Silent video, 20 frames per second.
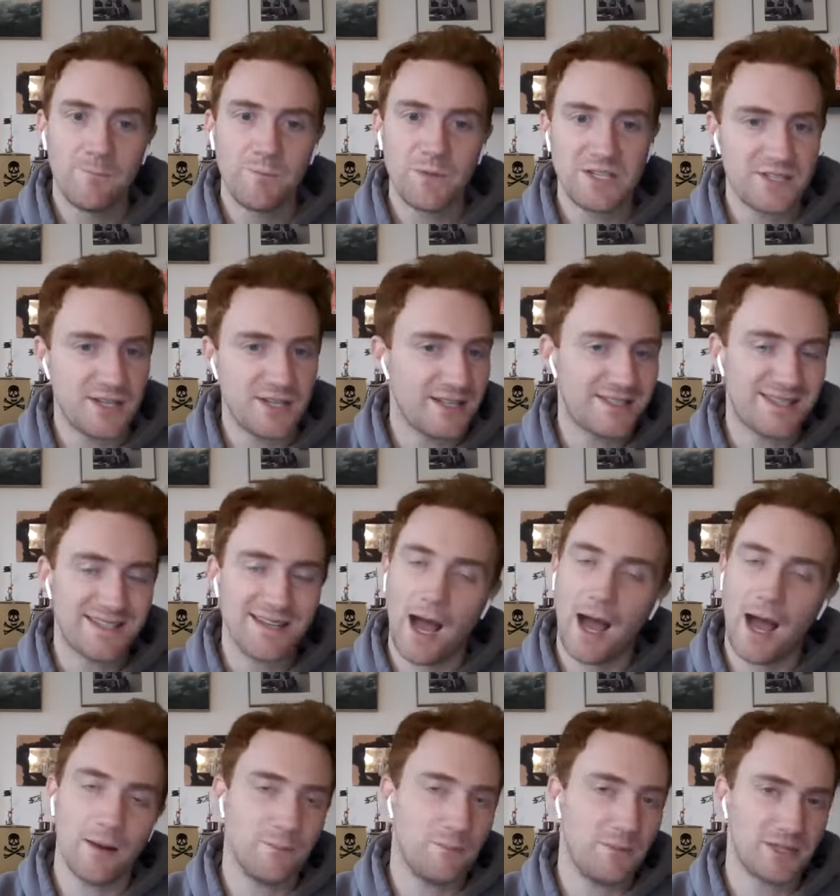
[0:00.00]
He's it's
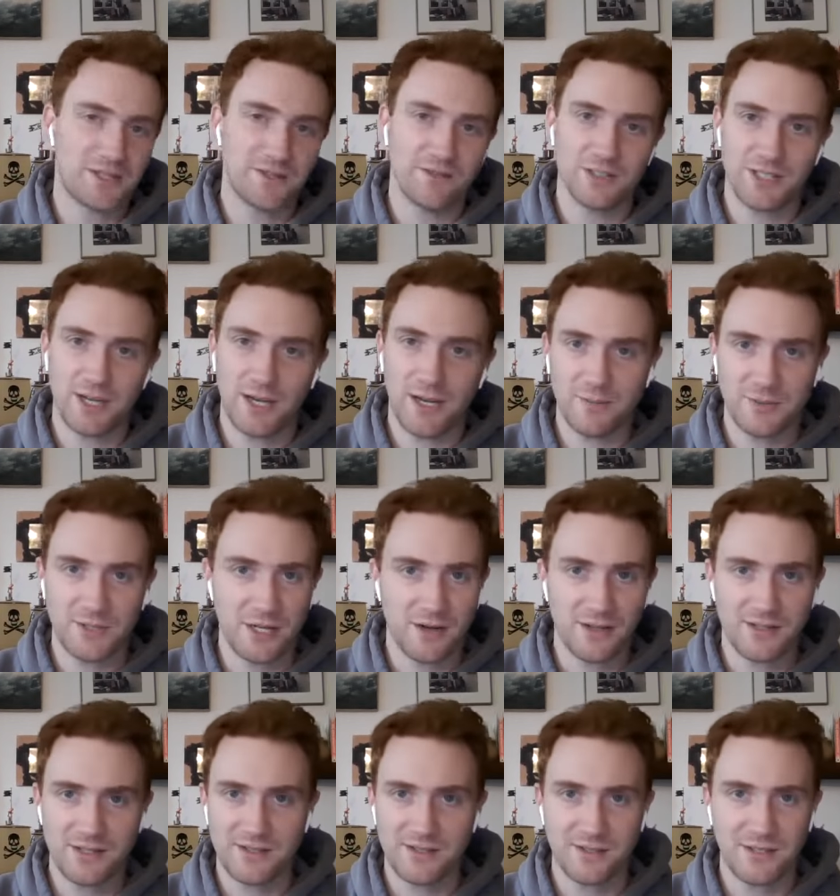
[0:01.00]
not much of a timeshare.
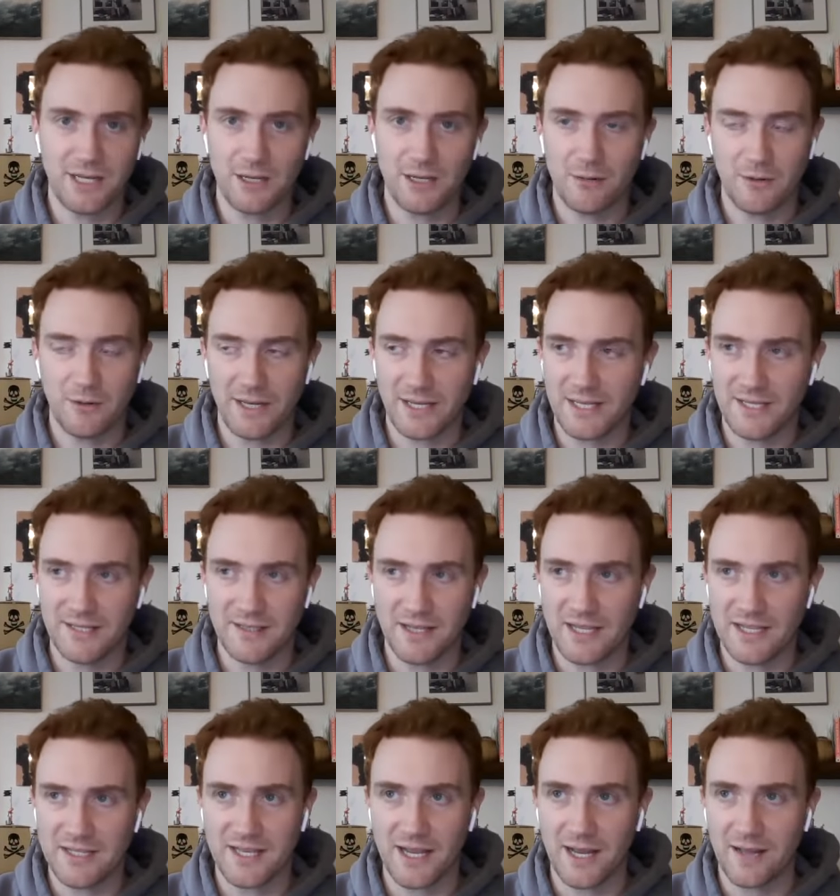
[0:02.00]
It's you know like he
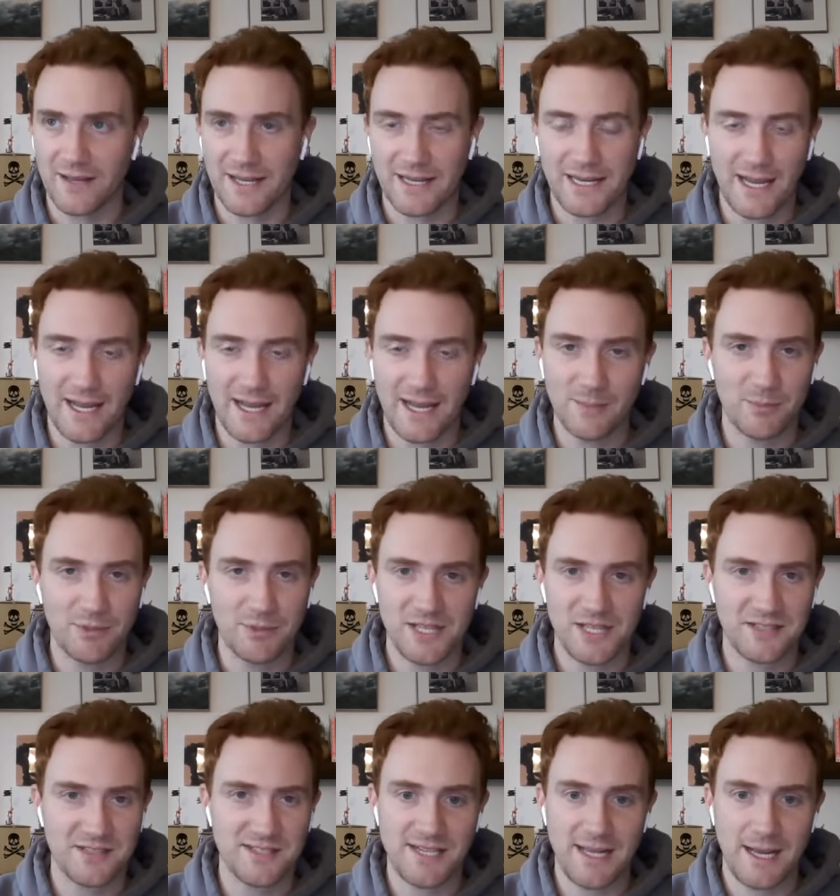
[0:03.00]
he's got like a ninety
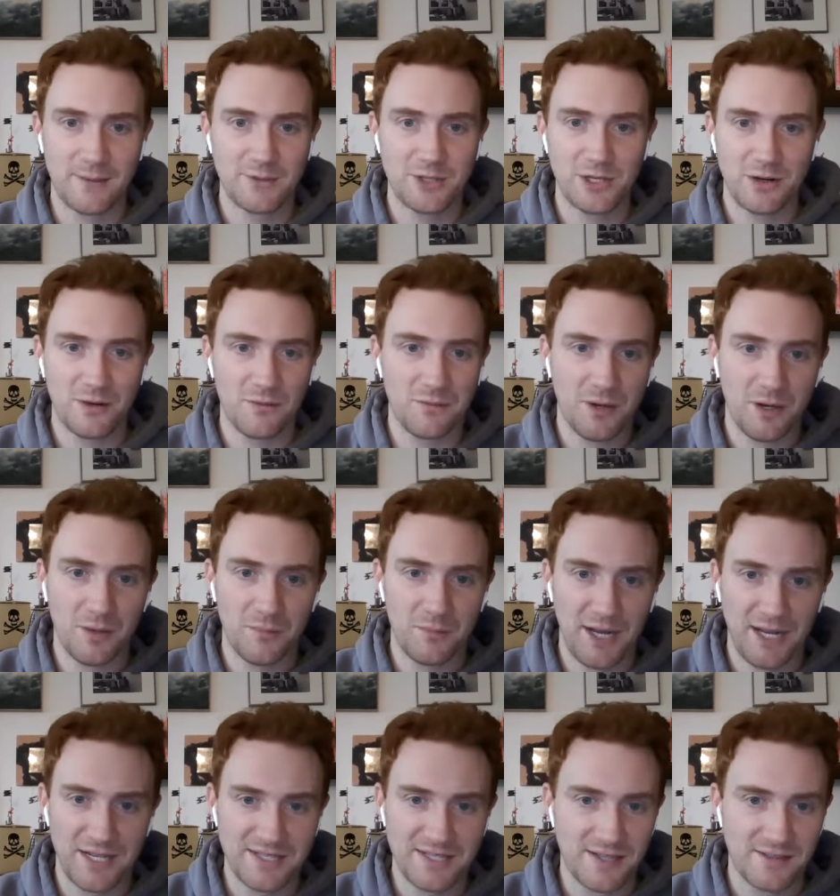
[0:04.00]
percent snap share on on
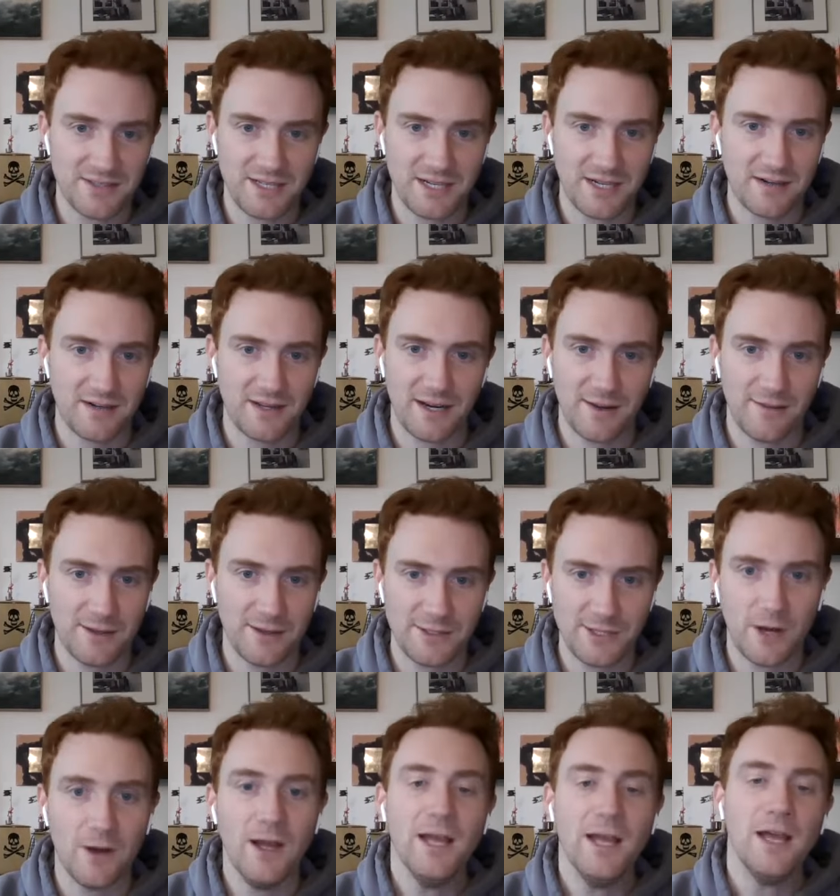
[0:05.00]
pass downs kind of thing.
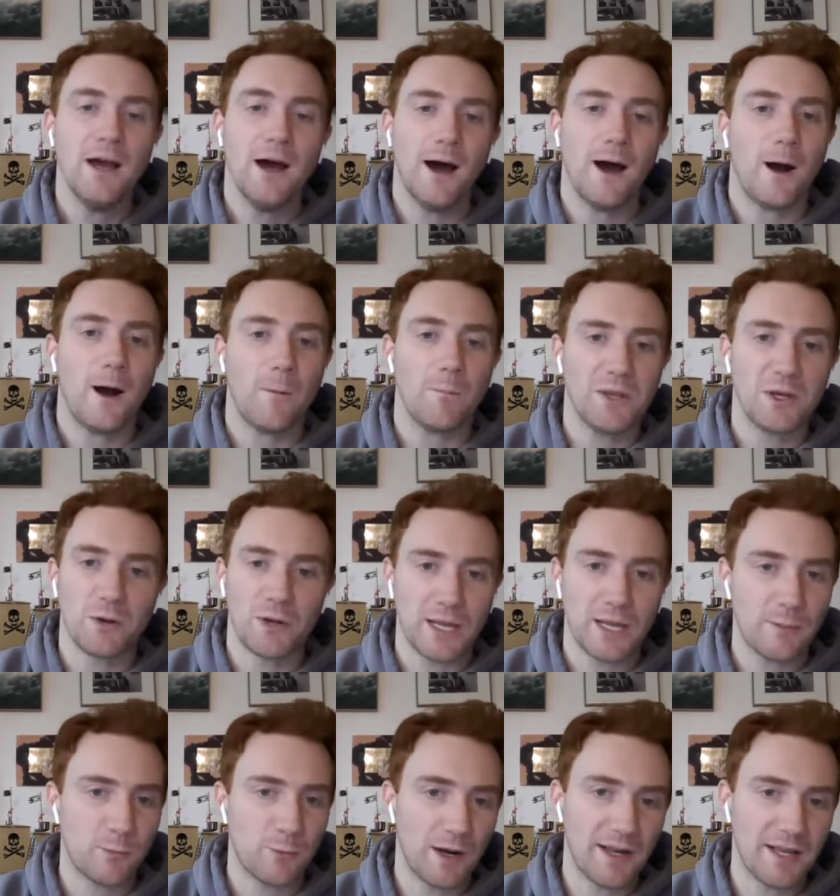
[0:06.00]
So um, he'll
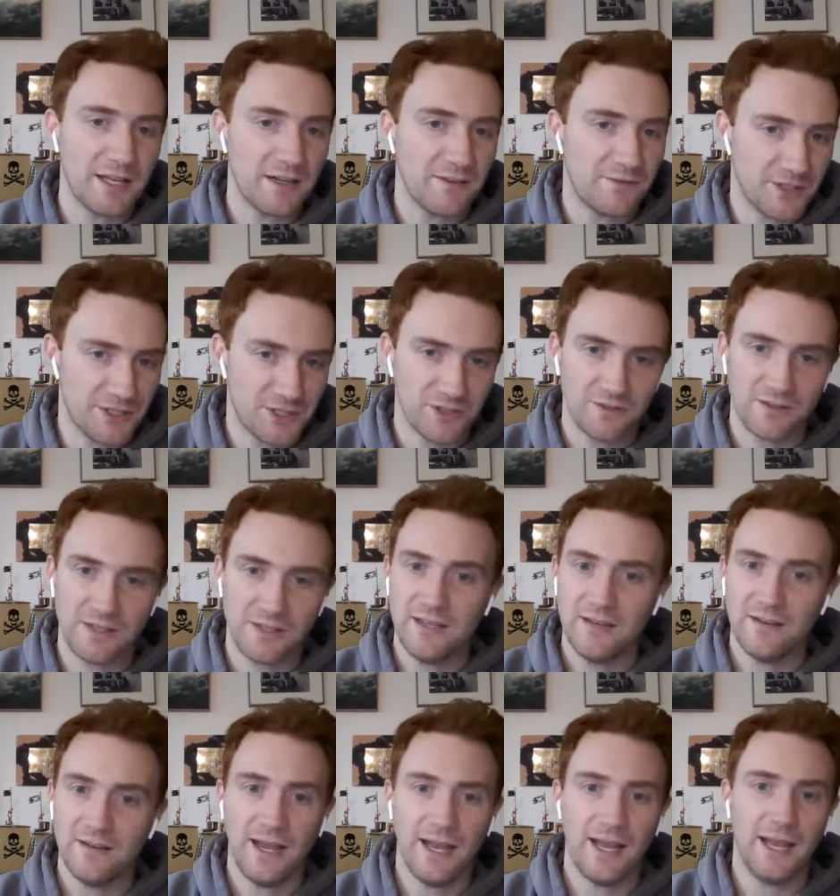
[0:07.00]
keep running it
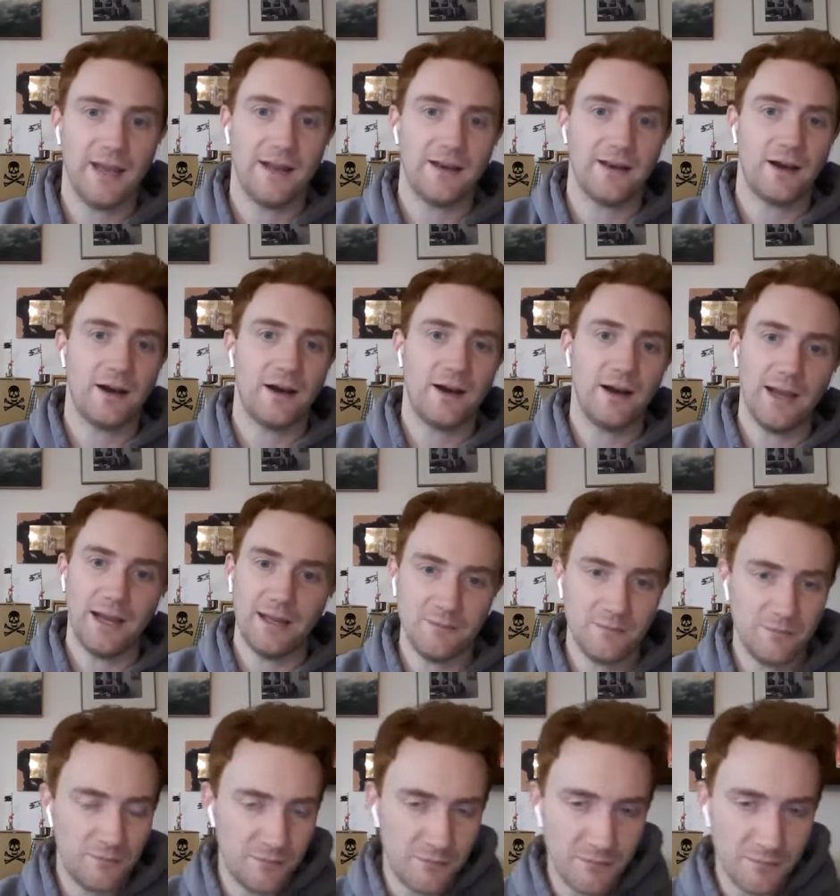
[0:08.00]
efficiently and uh,
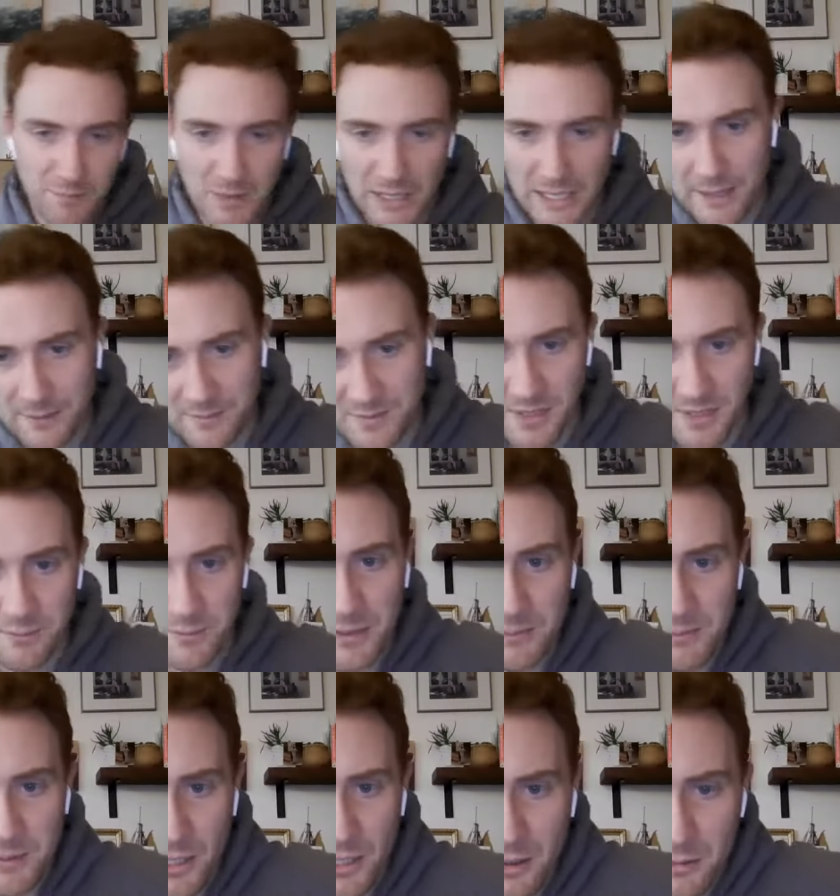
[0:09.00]
and picking up some
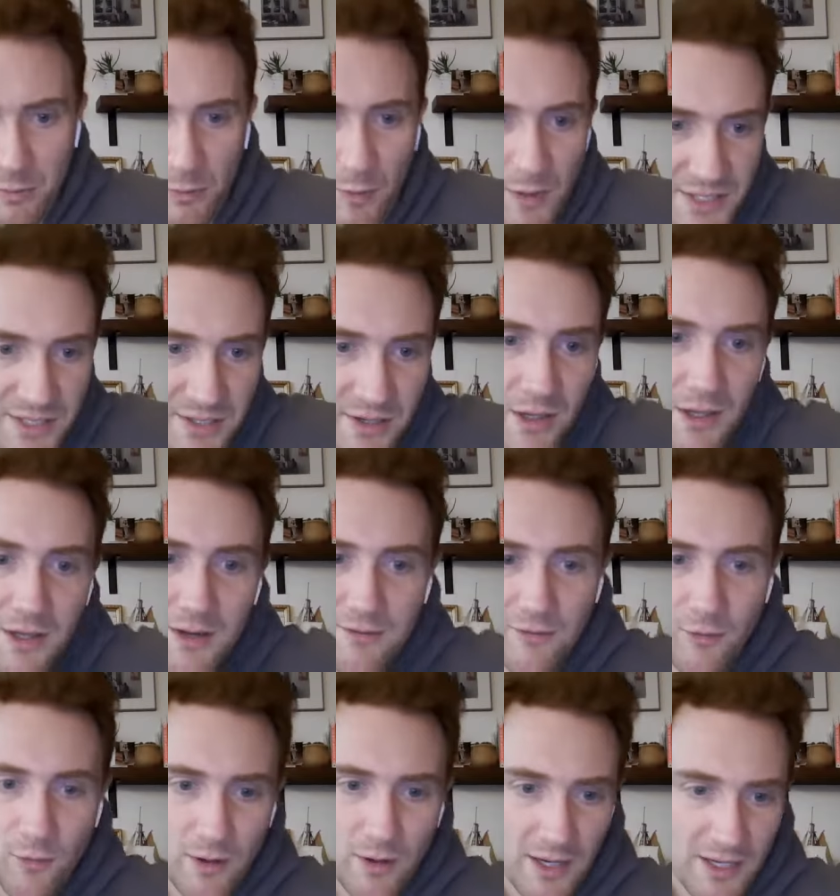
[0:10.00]
PPR points
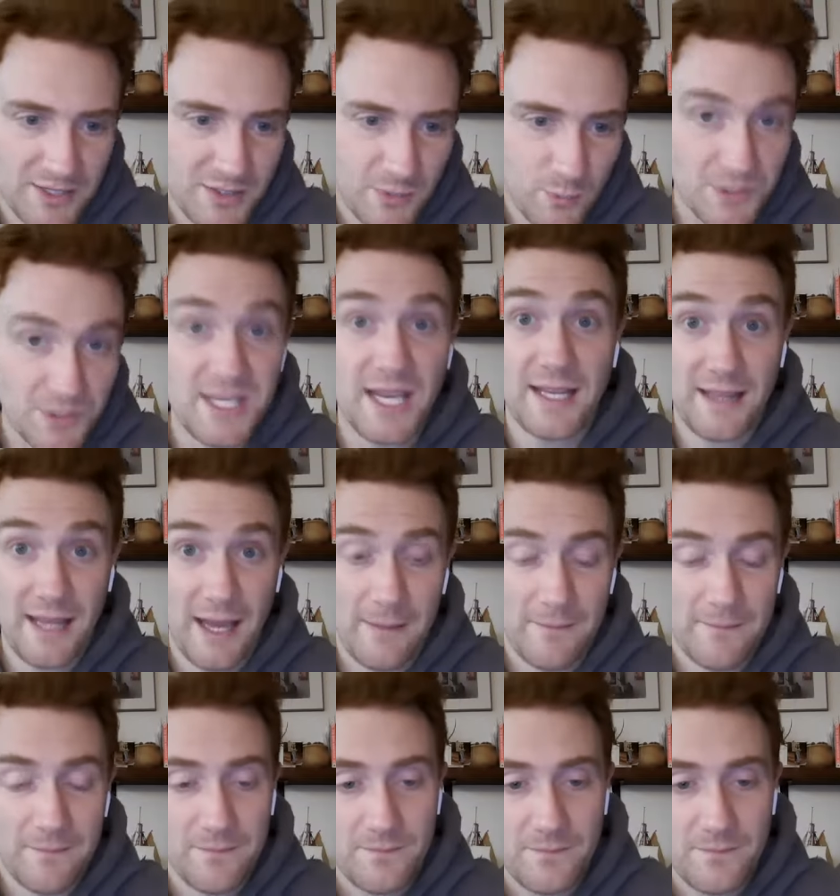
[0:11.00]
for us. We'll take that.